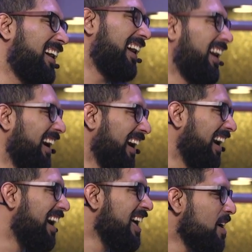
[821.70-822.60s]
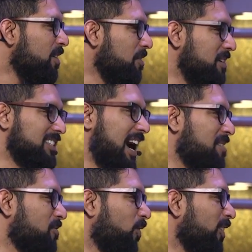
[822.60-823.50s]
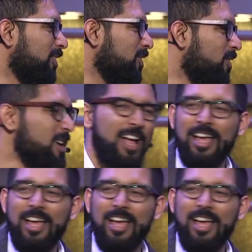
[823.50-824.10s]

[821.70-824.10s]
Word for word: that means I'm going to,